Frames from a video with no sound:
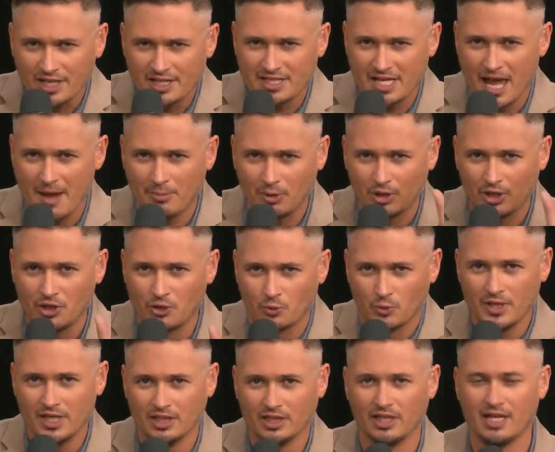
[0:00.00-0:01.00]
example in
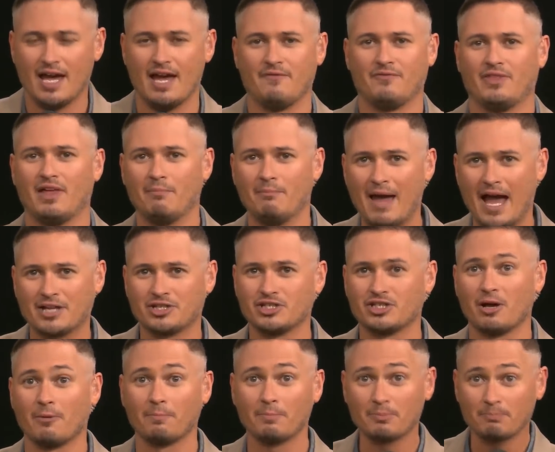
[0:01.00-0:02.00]
real life that matches
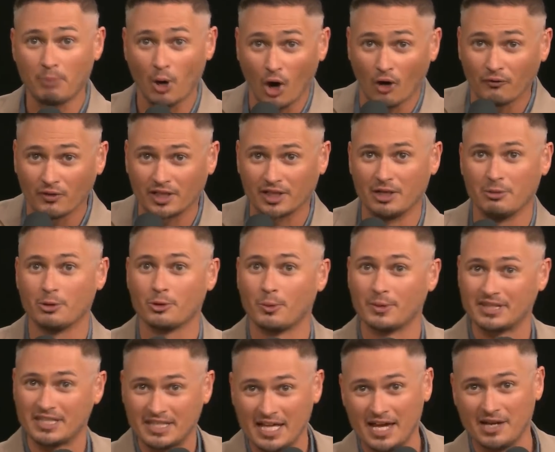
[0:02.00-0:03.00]
up perfectly with
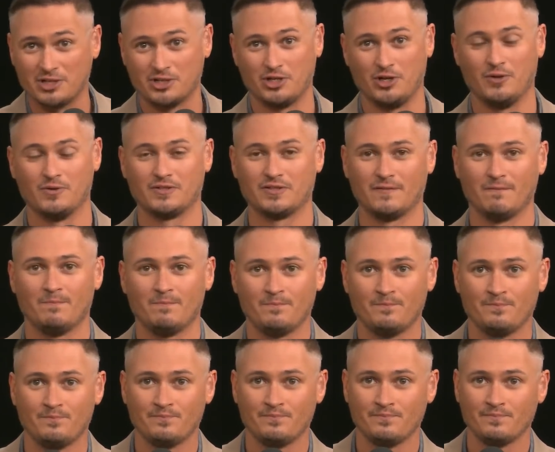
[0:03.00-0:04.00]
what the data shows.
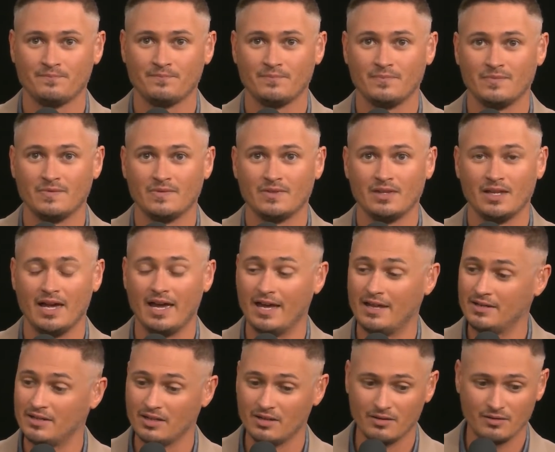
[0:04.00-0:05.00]

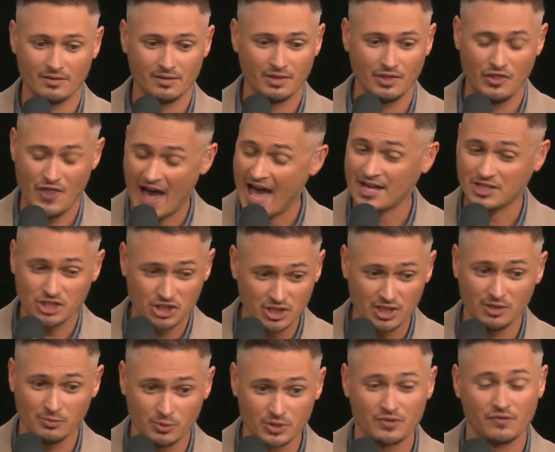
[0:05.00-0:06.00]
And that
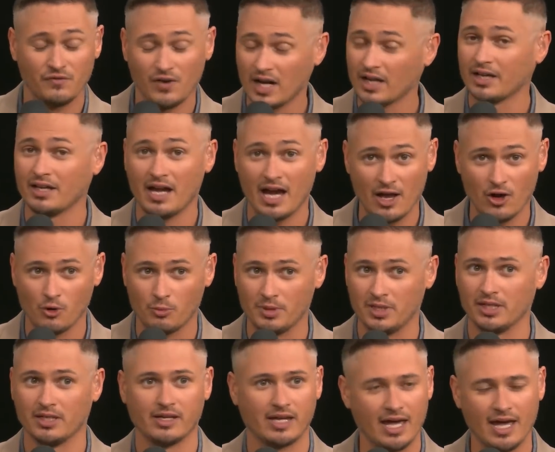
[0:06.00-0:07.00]
shit was fucking eye
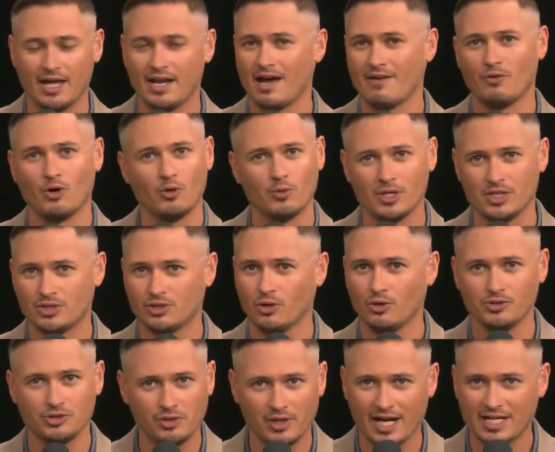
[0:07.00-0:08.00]
opening. Again, I've always
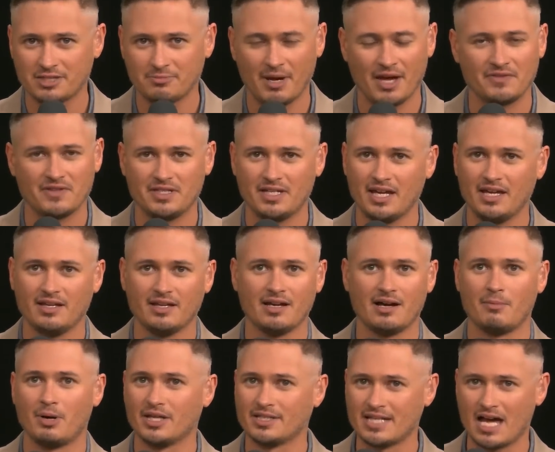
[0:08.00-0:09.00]
told you guys about the data.
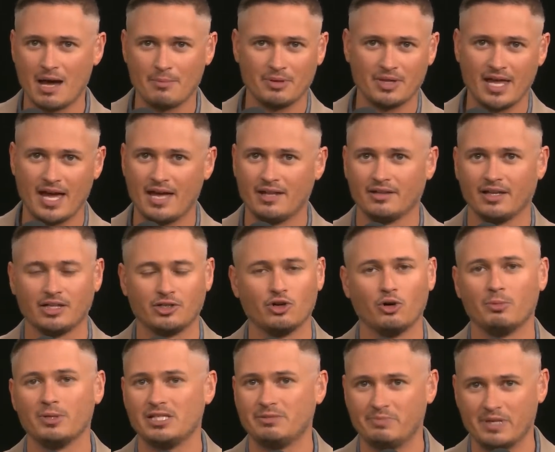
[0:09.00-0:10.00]
I'm on top of that like
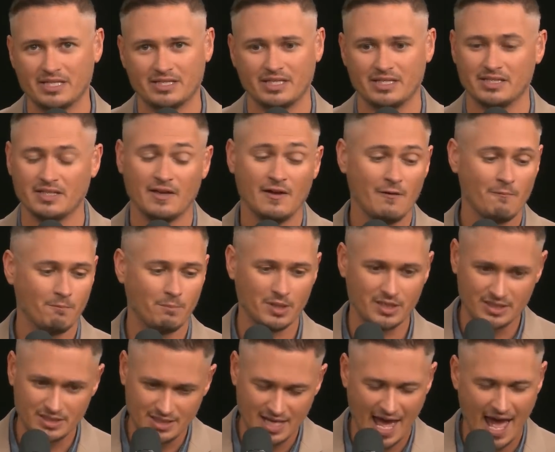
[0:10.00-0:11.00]
nobody's business.
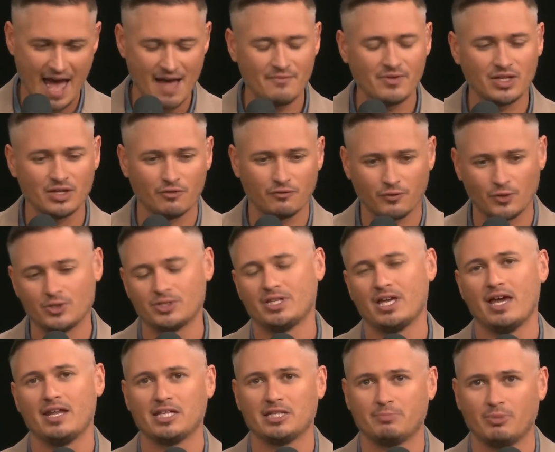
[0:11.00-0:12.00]
But having the
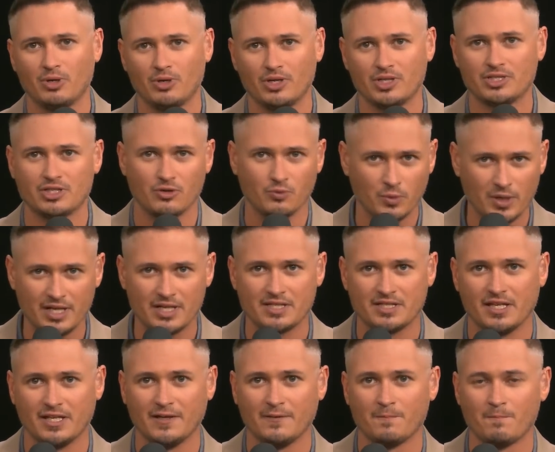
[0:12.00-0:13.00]
firsthand experience and
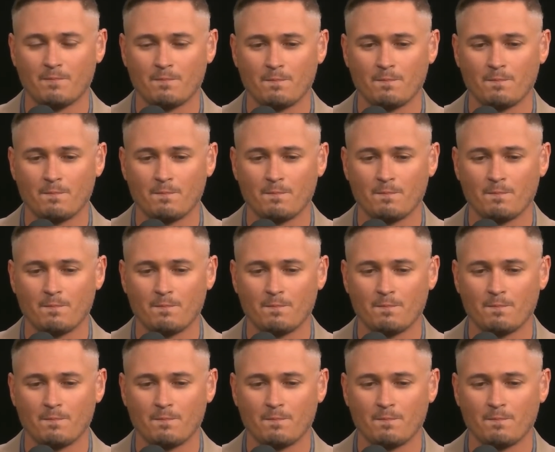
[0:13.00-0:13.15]
witnessing